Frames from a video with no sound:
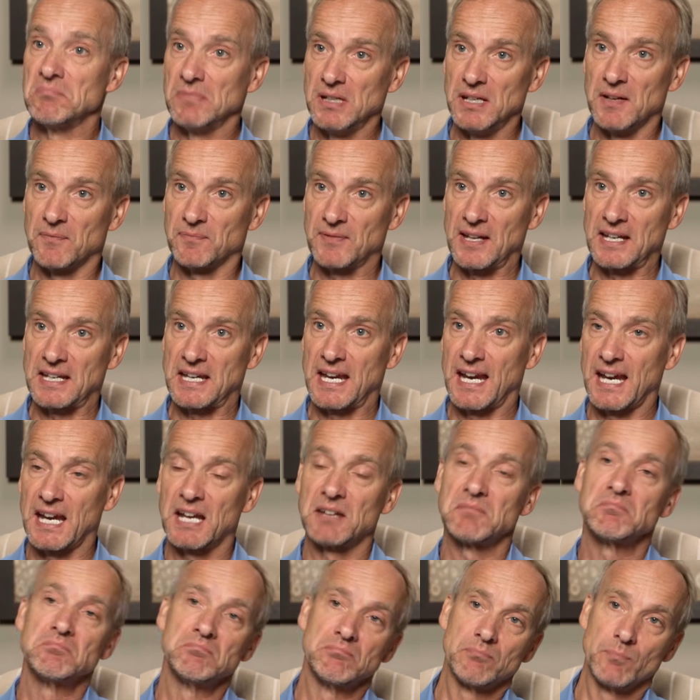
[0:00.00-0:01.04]
If they
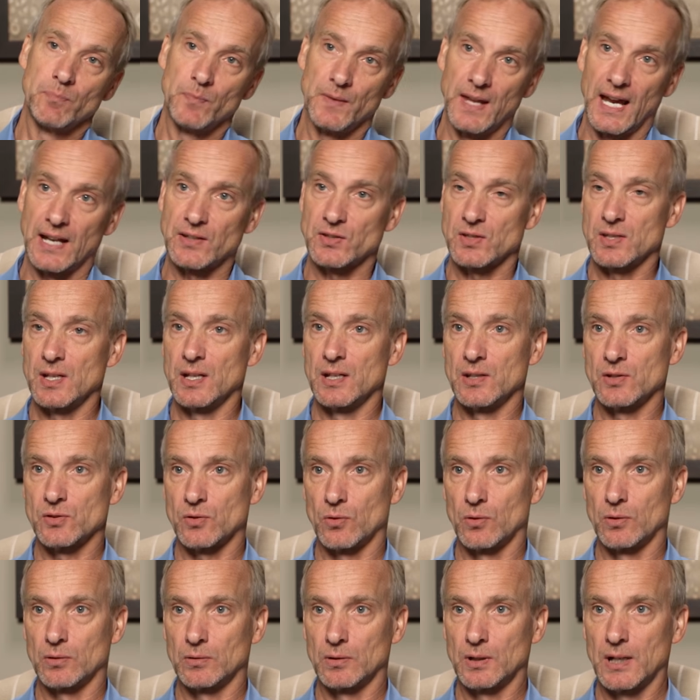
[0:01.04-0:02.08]
can, that's the
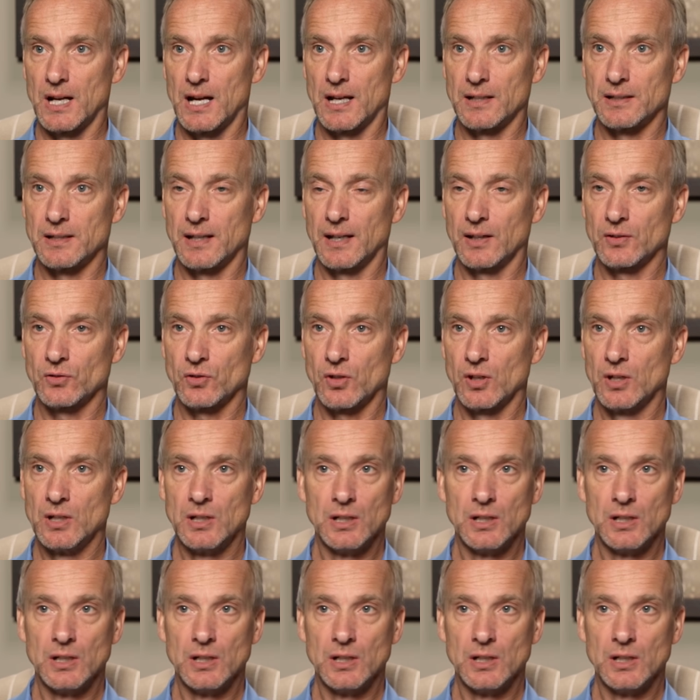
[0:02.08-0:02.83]
historical context.